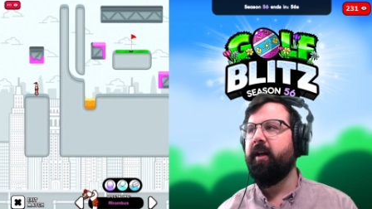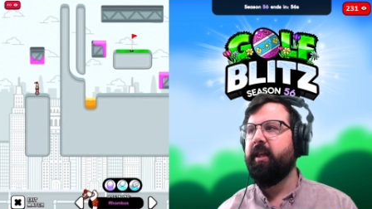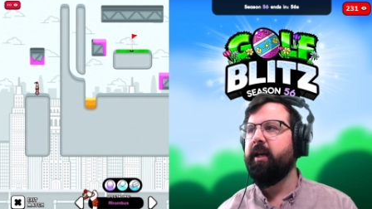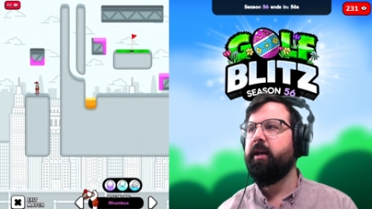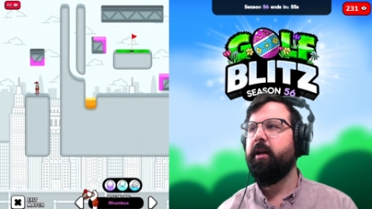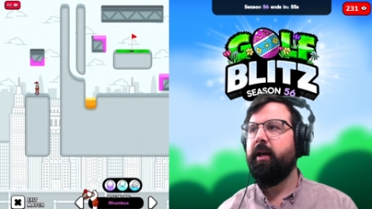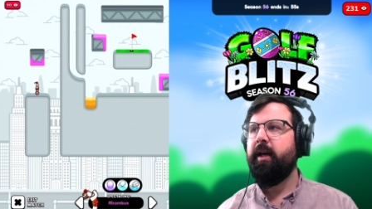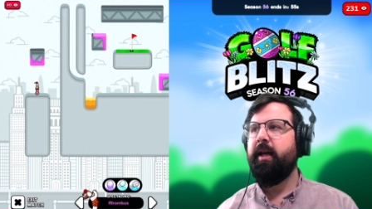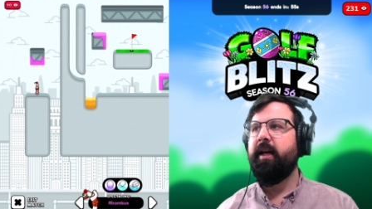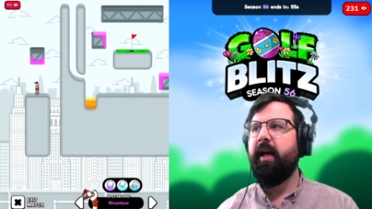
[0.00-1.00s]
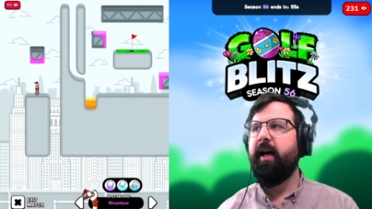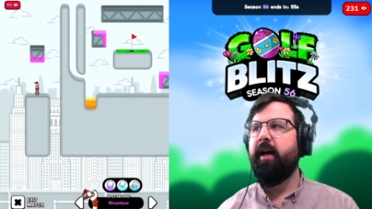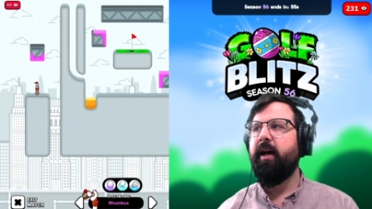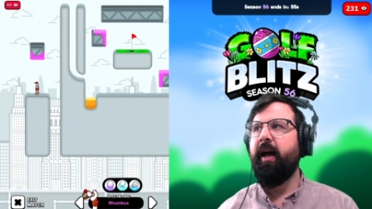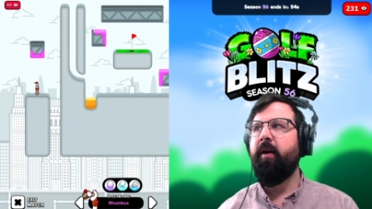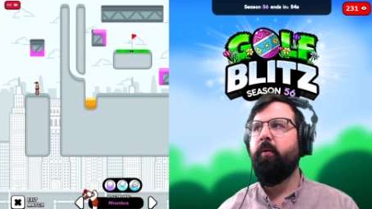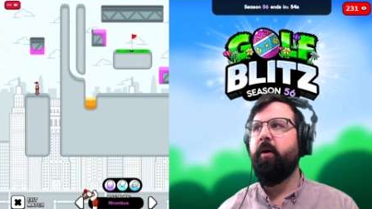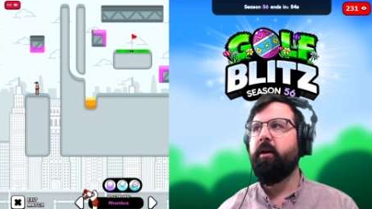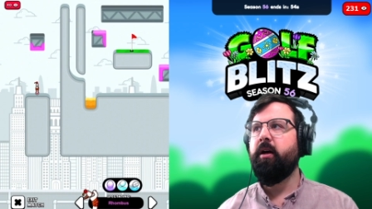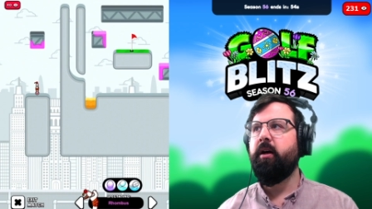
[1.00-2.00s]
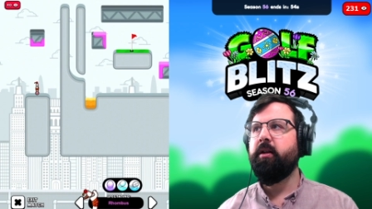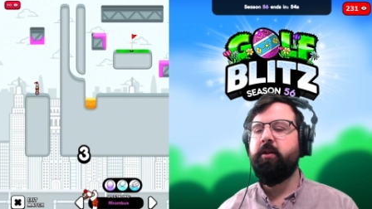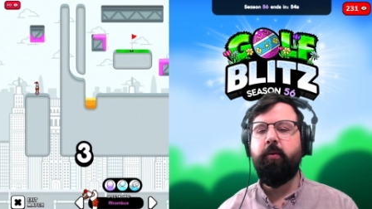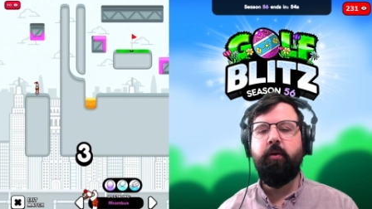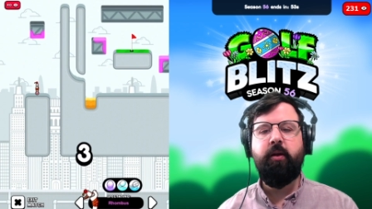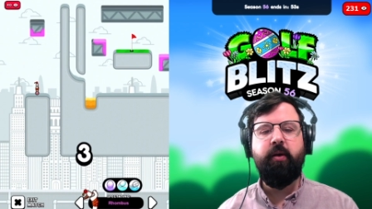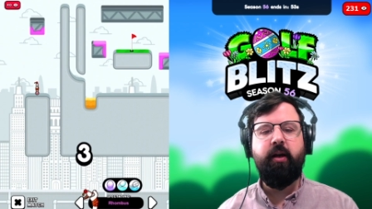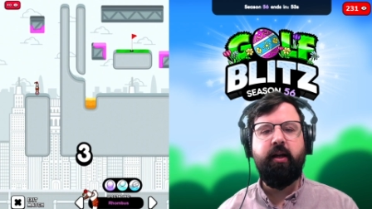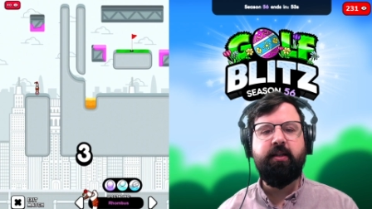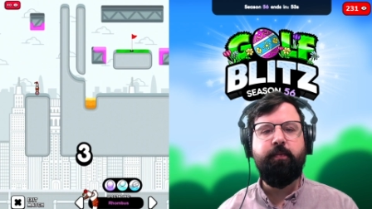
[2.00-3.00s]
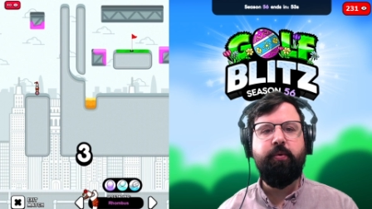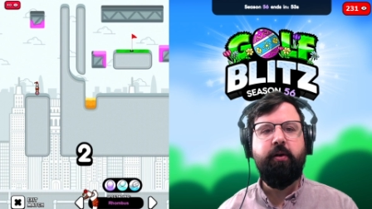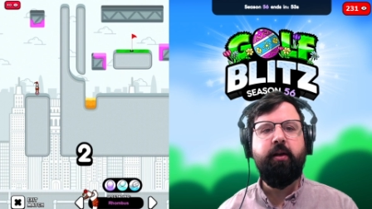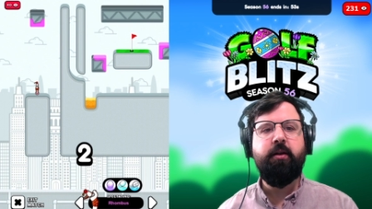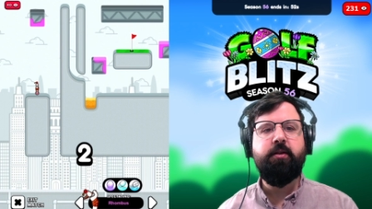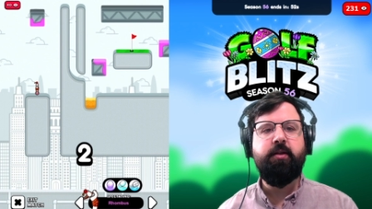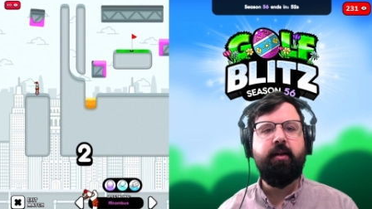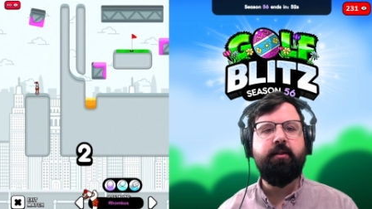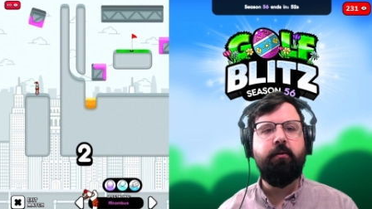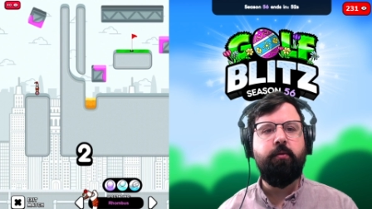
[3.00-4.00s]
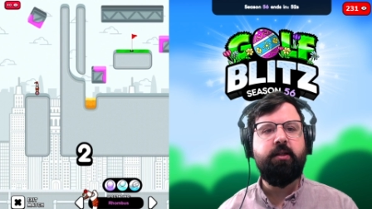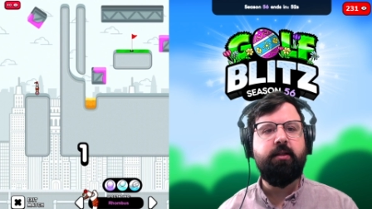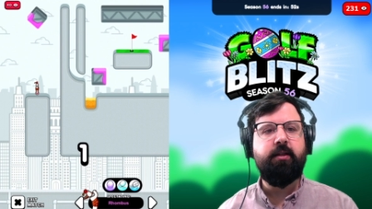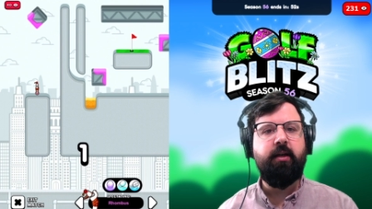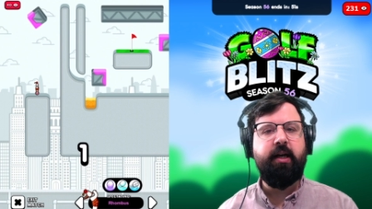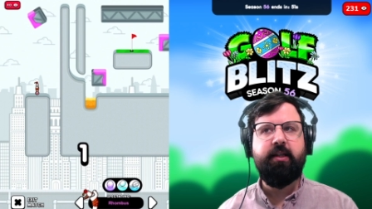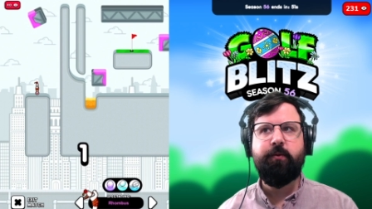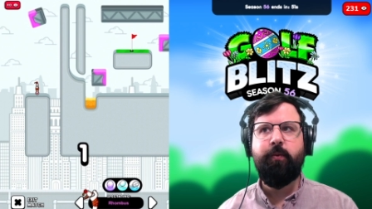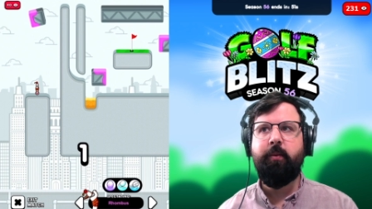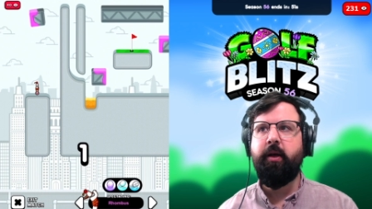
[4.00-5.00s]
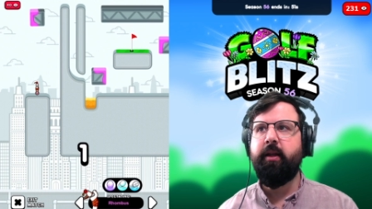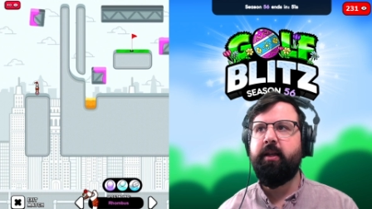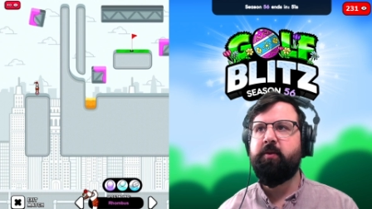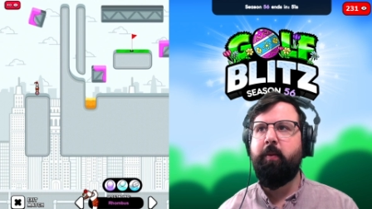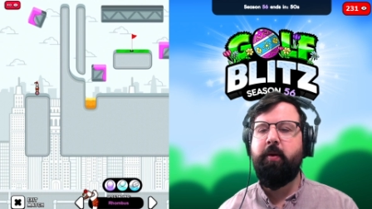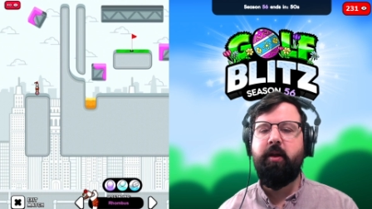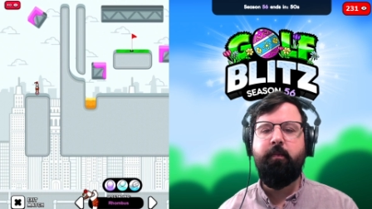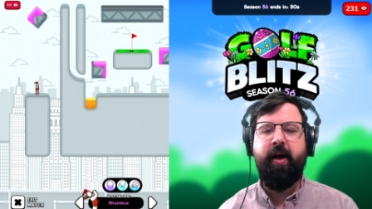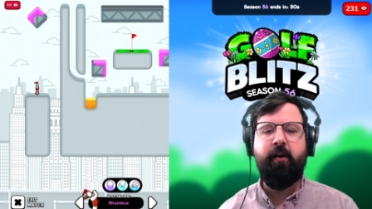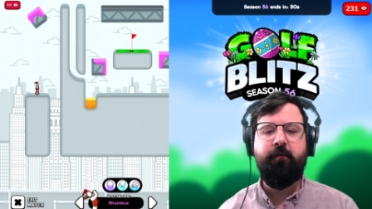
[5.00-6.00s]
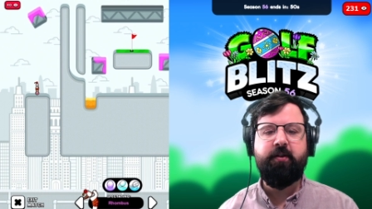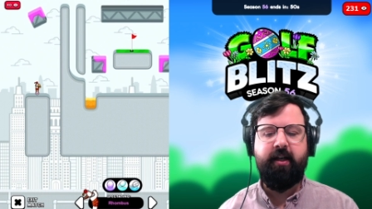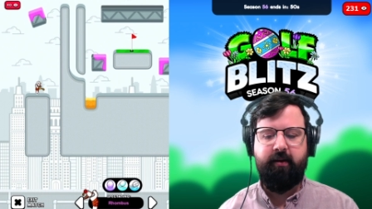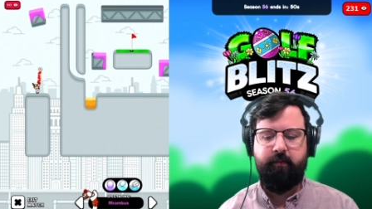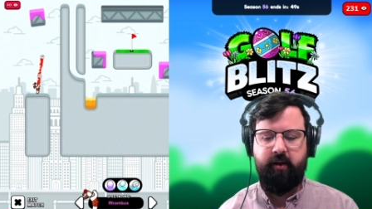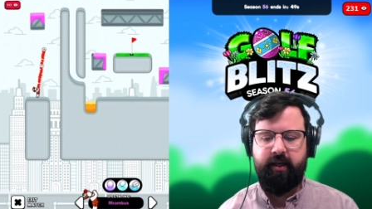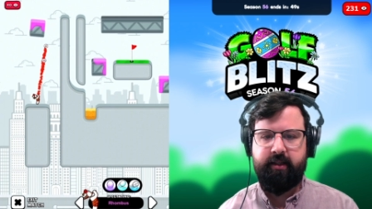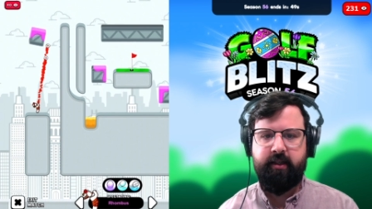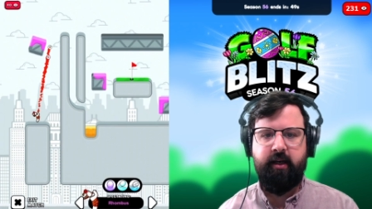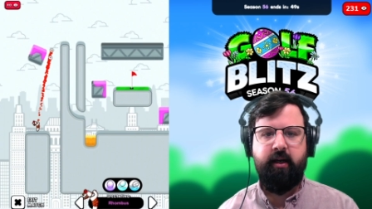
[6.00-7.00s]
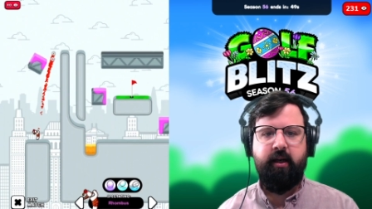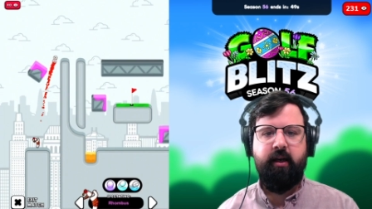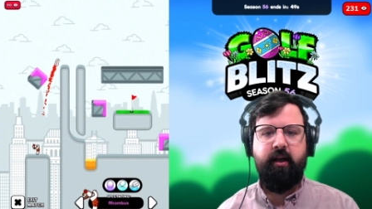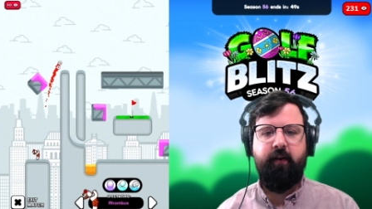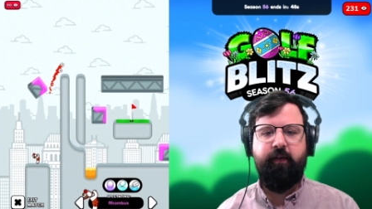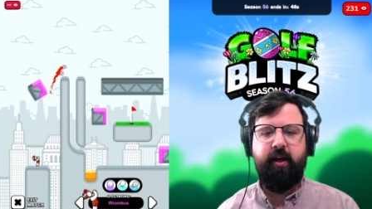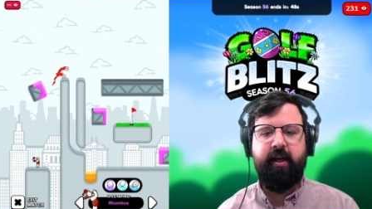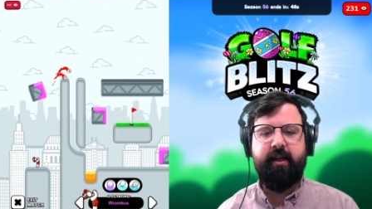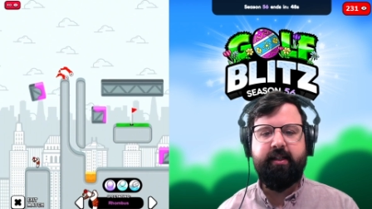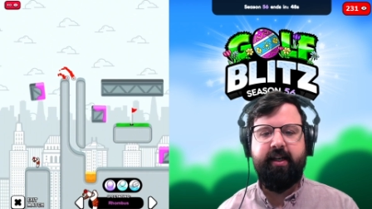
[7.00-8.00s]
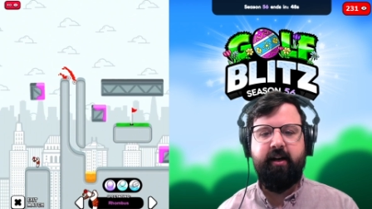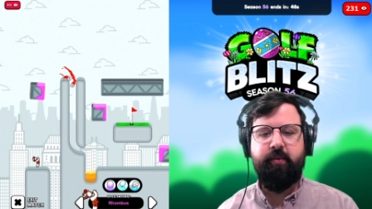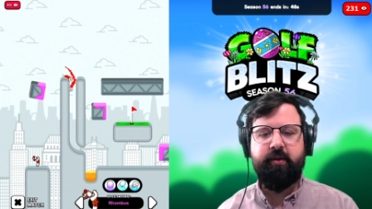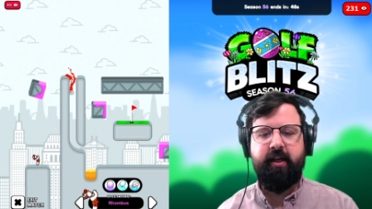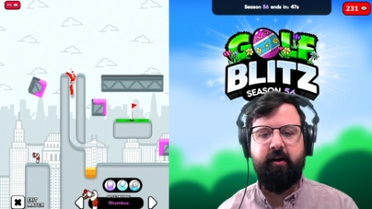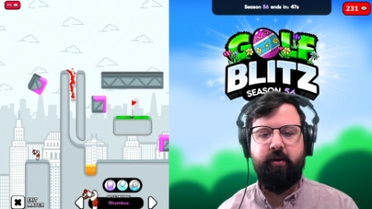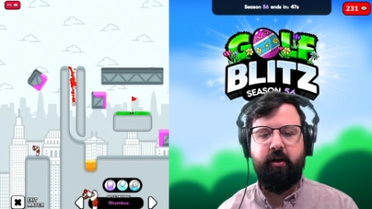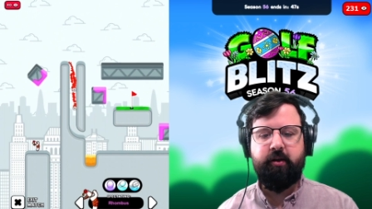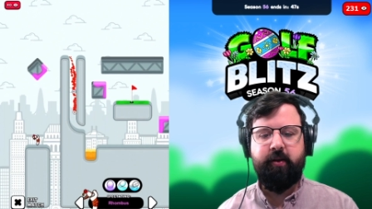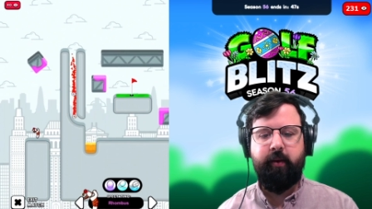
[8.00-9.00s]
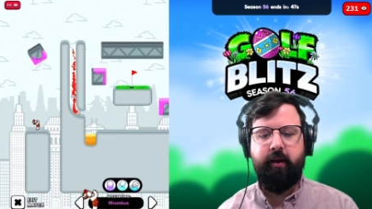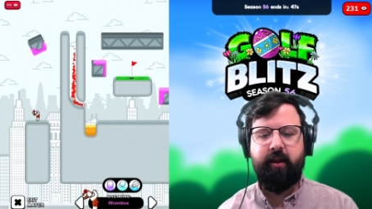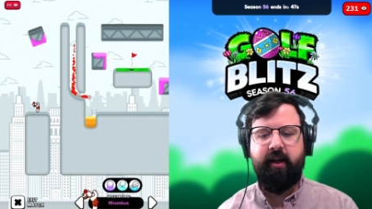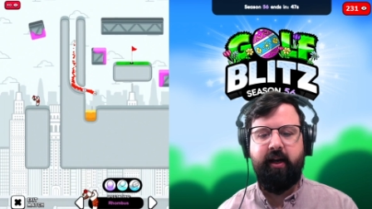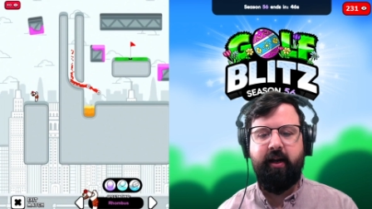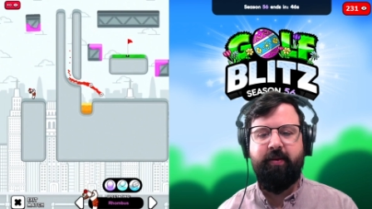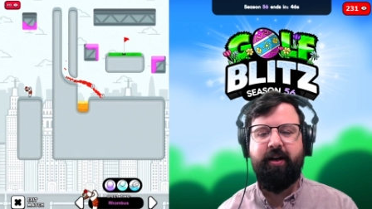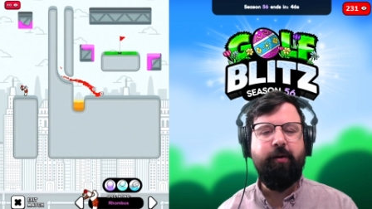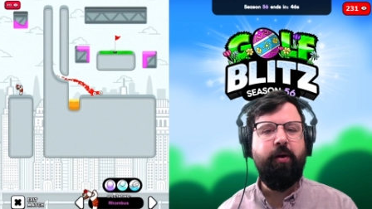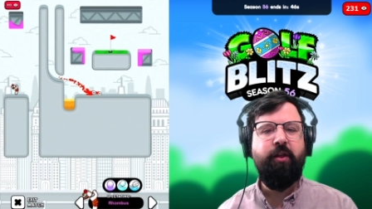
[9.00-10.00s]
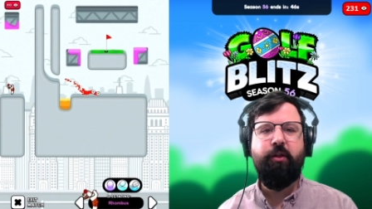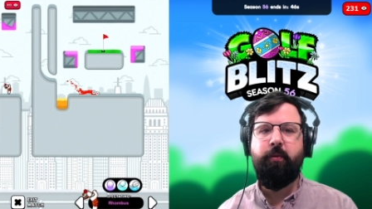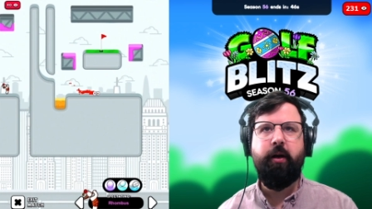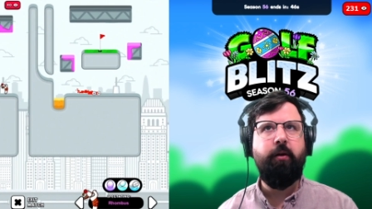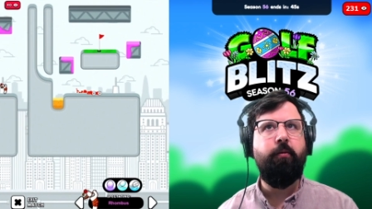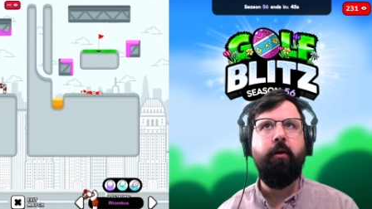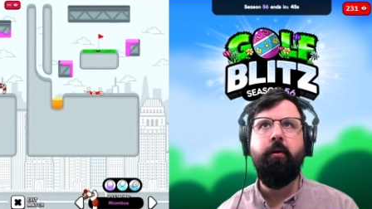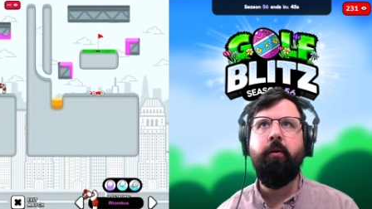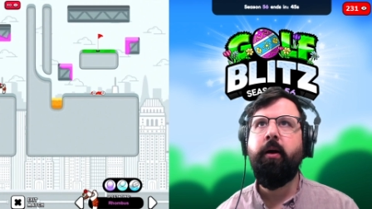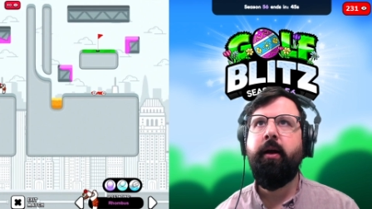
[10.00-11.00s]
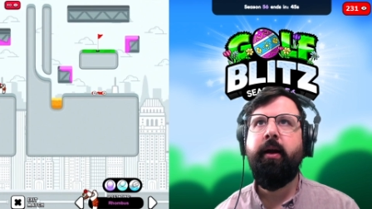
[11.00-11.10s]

I think. Yeah. I don't want to call it too early, but it's a pretty good chance that Risk has got this one. But this might be the battle for second place. You can get a tunnel, tunnel ball or something like that. I mean, you got to win three in a row.